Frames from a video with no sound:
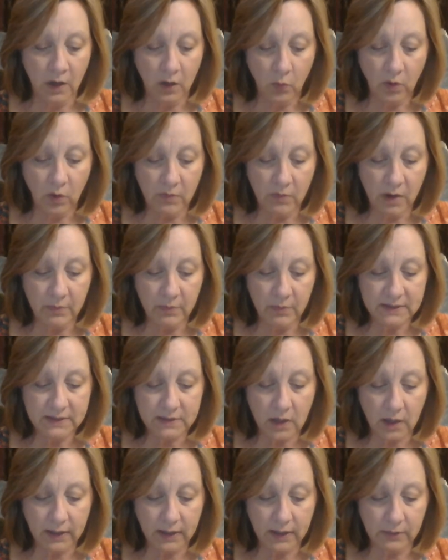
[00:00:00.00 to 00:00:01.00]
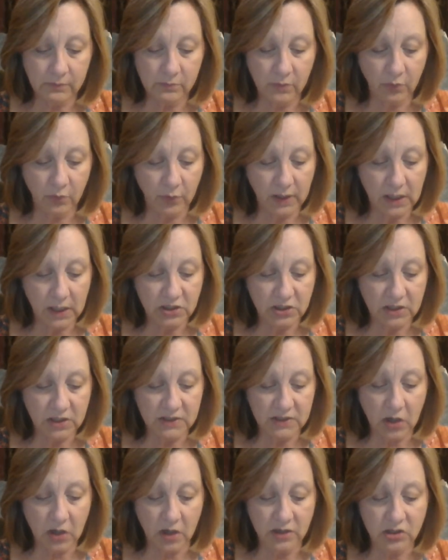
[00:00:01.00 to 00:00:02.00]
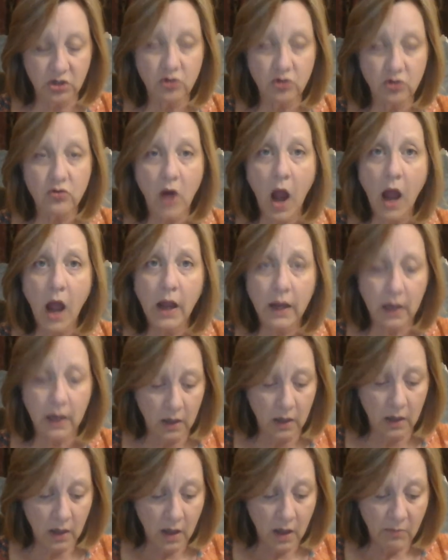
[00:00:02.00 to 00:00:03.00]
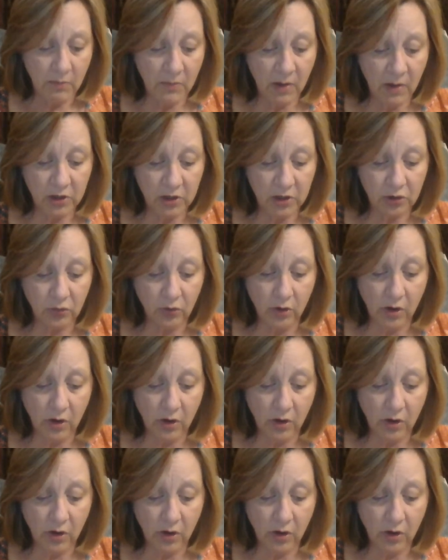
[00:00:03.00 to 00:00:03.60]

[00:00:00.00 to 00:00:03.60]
When Mummy saw Marie, she started to cry. Mummy threw